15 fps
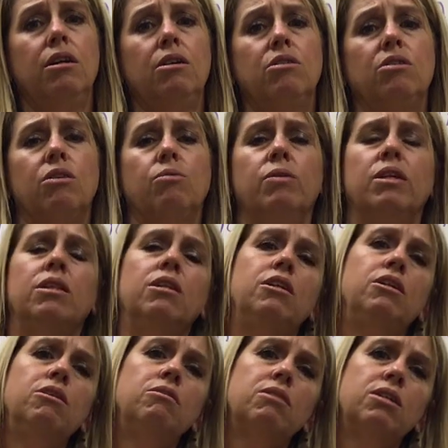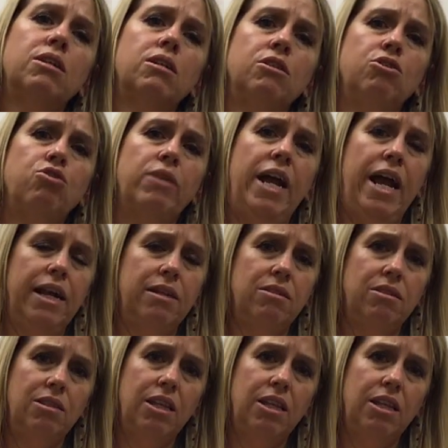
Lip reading: So when the uterus contracts,